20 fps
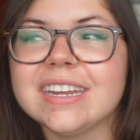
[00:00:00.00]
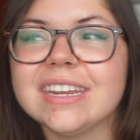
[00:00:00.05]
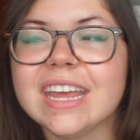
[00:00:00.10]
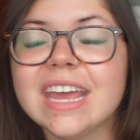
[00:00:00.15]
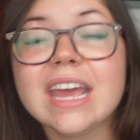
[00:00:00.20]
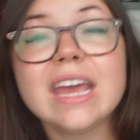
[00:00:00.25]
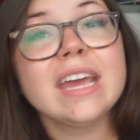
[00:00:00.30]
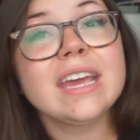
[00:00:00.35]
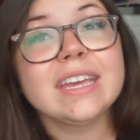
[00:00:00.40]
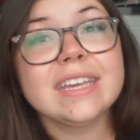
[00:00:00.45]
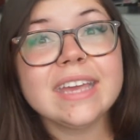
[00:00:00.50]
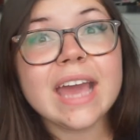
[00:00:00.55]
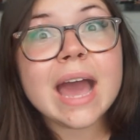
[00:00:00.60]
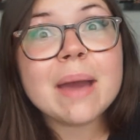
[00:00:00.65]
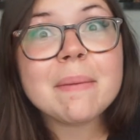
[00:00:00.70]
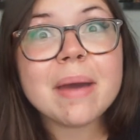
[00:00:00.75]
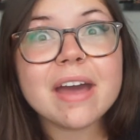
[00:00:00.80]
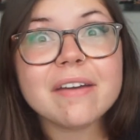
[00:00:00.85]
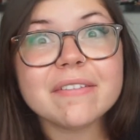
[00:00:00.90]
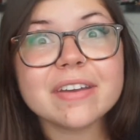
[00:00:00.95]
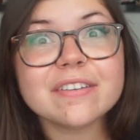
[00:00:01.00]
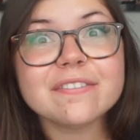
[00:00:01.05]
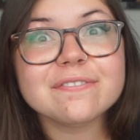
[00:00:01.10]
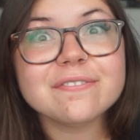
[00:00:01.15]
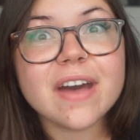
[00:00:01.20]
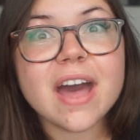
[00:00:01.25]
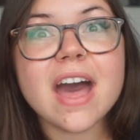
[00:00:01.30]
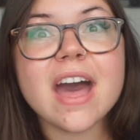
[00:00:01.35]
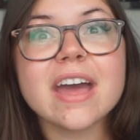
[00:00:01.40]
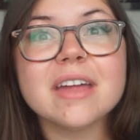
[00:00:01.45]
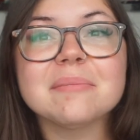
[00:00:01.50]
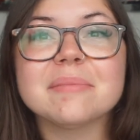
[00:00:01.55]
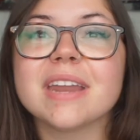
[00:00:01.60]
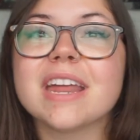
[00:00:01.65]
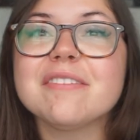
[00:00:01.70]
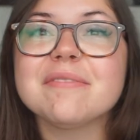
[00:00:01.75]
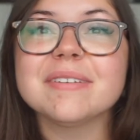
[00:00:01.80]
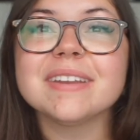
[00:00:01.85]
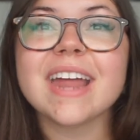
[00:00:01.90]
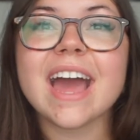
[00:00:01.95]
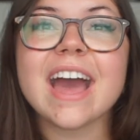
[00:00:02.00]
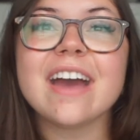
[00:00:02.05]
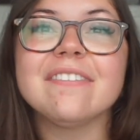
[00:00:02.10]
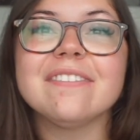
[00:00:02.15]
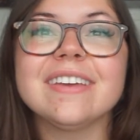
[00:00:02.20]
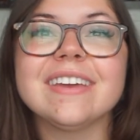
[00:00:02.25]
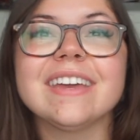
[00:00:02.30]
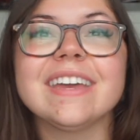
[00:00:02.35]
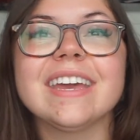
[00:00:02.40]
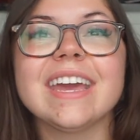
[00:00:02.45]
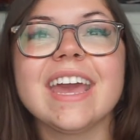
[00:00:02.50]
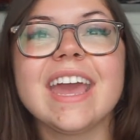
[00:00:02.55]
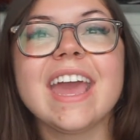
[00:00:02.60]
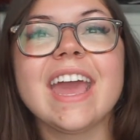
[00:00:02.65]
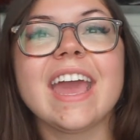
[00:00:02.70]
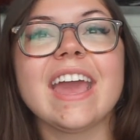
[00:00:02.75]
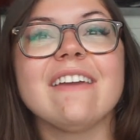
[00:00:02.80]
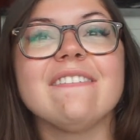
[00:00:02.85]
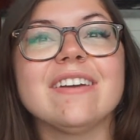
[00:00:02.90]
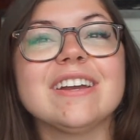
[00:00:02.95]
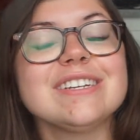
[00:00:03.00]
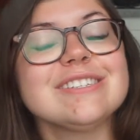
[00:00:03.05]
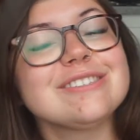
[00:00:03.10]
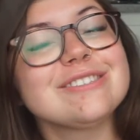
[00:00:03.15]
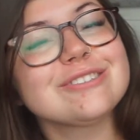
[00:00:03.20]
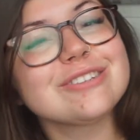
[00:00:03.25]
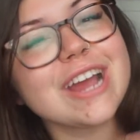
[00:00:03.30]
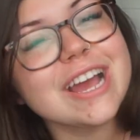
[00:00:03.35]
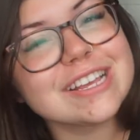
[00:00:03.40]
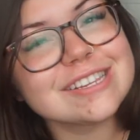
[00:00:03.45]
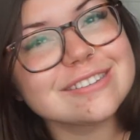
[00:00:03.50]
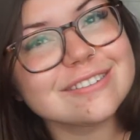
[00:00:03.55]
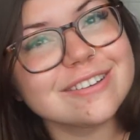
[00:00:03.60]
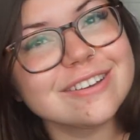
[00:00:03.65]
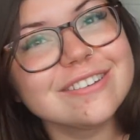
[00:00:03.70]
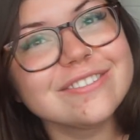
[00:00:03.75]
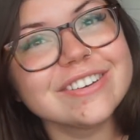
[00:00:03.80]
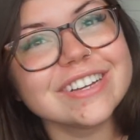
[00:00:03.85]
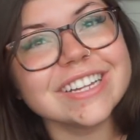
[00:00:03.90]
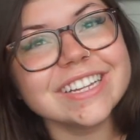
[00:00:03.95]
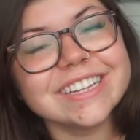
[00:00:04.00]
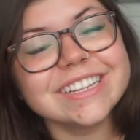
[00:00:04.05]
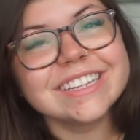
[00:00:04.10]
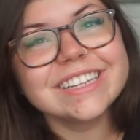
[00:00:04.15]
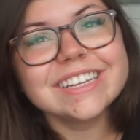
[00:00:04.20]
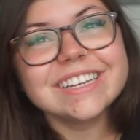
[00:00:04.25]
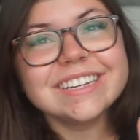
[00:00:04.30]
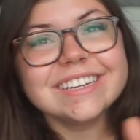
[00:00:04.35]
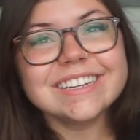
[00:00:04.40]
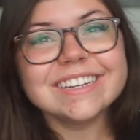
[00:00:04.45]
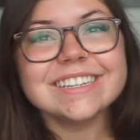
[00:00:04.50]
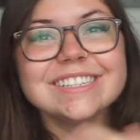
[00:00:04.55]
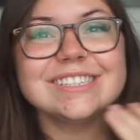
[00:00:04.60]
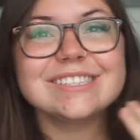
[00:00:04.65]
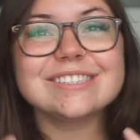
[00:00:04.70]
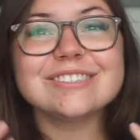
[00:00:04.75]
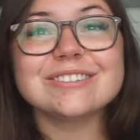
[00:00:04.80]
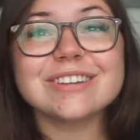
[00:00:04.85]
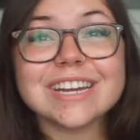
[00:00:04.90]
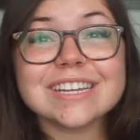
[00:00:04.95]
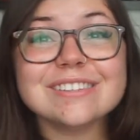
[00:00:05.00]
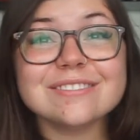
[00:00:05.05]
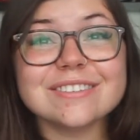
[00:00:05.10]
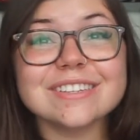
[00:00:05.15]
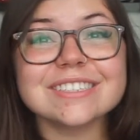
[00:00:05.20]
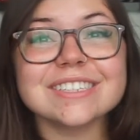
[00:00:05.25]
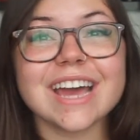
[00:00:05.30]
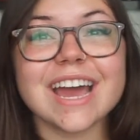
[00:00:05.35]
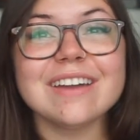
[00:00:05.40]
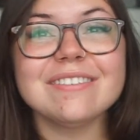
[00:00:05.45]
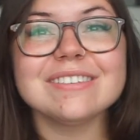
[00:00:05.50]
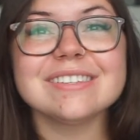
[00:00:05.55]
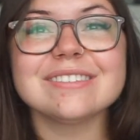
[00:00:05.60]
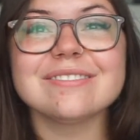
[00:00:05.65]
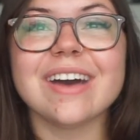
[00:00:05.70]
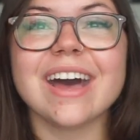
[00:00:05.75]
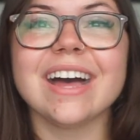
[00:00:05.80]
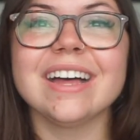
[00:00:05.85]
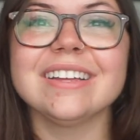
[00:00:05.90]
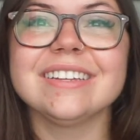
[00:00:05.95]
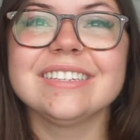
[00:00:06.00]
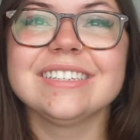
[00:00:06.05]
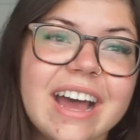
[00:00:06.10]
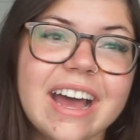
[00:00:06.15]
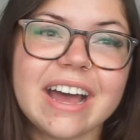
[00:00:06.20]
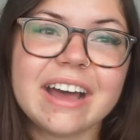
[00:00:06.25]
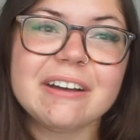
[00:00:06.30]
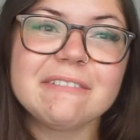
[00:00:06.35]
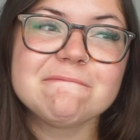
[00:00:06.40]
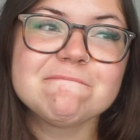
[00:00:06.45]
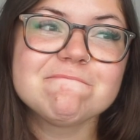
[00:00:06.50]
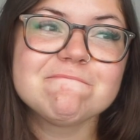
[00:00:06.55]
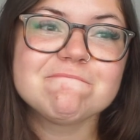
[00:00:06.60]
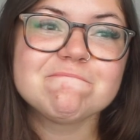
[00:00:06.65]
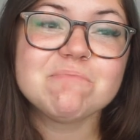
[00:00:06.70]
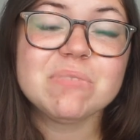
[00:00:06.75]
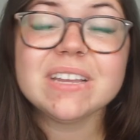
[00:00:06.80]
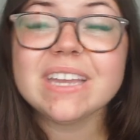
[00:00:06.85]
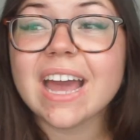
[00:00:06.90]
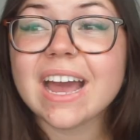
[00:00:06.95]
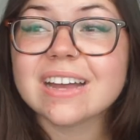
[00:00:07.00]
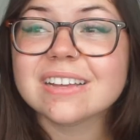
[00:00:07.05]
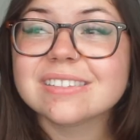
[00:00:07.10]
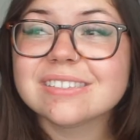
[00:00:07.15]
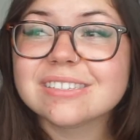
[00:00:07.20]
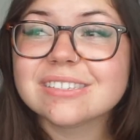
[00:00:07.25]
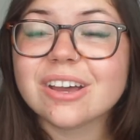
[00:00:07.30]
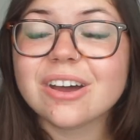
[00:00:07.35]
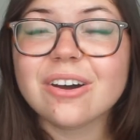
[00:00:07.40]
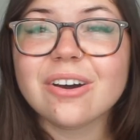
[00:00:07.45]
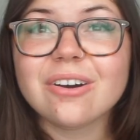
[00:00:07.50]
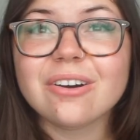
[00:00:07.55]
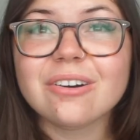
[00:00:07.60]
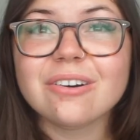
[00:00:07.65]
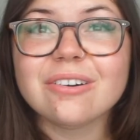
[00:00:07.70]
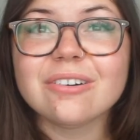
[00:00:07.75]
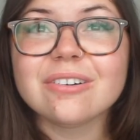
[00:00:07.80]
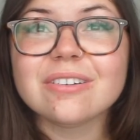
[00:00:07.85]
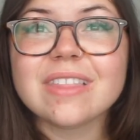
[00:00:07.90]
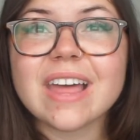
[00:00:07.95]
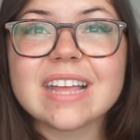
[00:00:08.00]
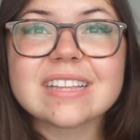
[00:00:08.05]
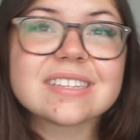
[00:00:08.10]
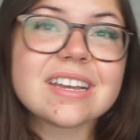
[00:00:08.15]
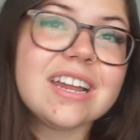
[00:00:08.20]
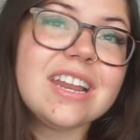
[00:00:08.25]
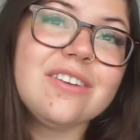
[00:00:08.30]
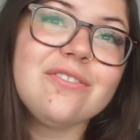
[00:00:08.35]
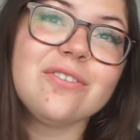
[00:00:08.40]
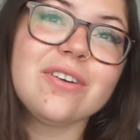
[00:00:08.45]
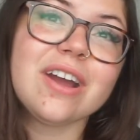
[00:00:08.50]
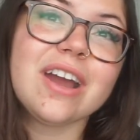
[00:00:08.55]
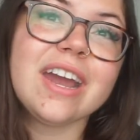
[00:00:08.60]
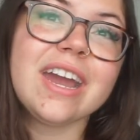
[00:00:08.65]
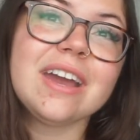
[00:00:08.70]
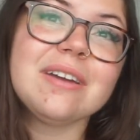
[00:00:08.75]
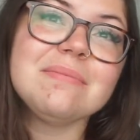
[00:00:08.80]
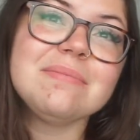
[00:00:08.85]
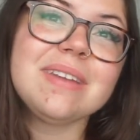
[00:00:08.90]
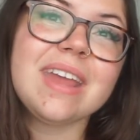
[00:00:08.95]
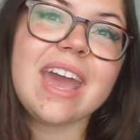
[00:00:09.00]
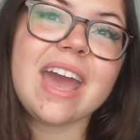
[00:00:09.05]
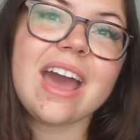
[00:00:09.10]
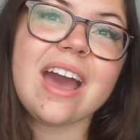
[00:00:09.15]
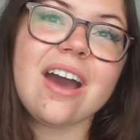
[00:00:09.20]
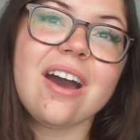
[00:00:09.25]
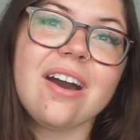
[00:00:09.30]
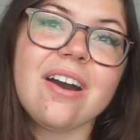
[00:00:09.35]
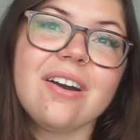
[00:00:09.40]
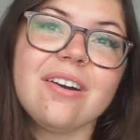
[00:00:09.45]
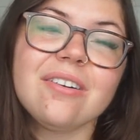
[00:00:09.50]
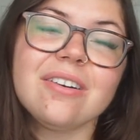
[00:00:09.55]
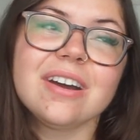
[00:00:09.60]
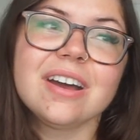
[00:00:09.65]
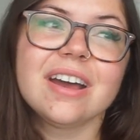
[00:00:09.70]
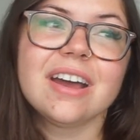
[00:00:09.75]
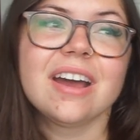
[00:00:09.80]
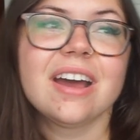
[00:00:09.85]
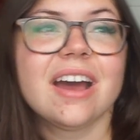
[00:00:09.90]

And yeah, I'm having fun, but I've been having a very stressful time as well. But yeah, so that's kind of where I am now.